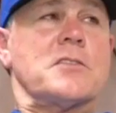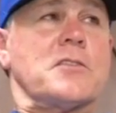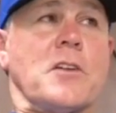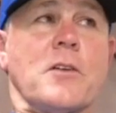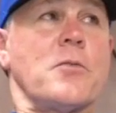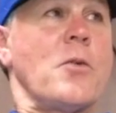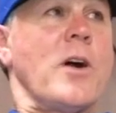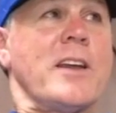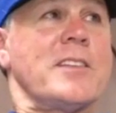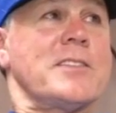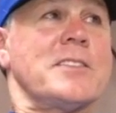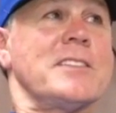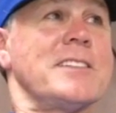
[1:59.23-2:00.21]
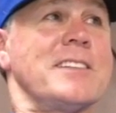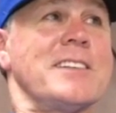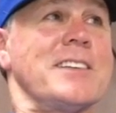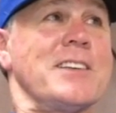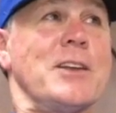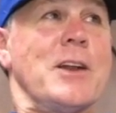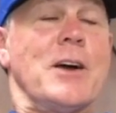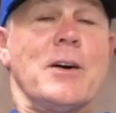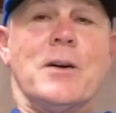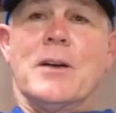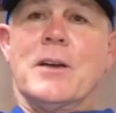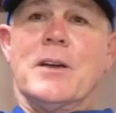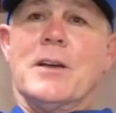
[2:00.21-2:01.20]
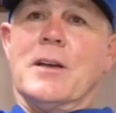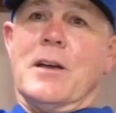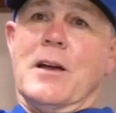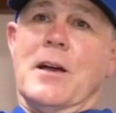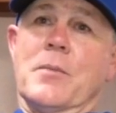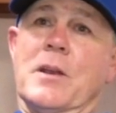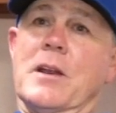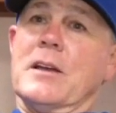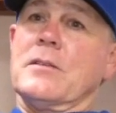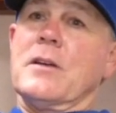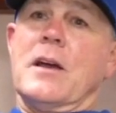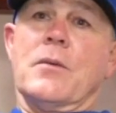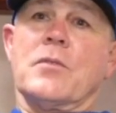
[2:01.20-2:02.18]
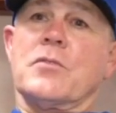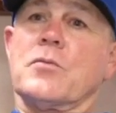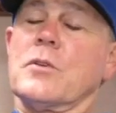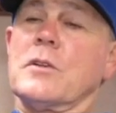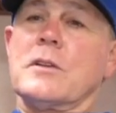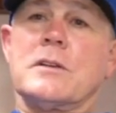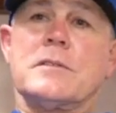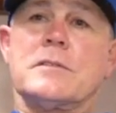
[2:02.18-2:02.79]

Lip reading: stuff-wise, I mean, I was really